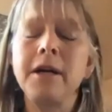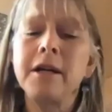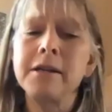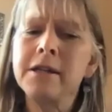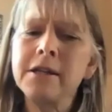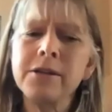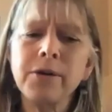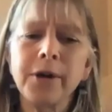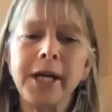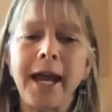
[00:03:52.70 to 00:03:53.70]
Is this
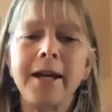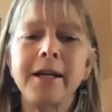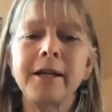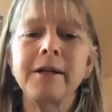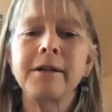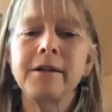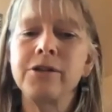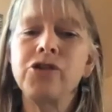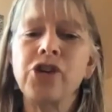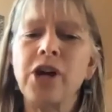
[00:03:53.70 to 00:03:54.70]
organic,
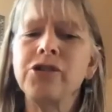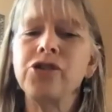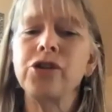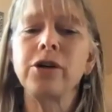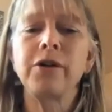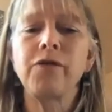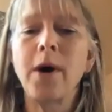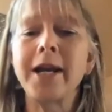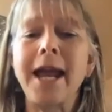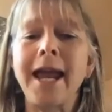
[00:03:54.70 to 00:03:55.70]
this gesture of
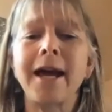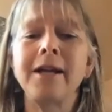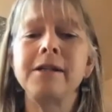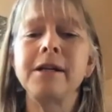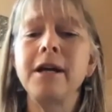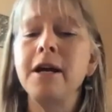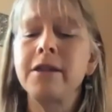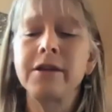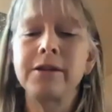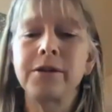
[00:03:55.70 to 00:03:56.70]
one hand,
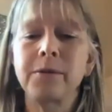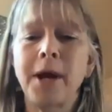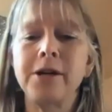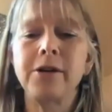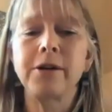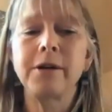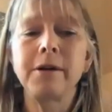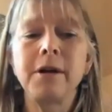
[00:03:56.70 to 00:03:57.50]
this surrender,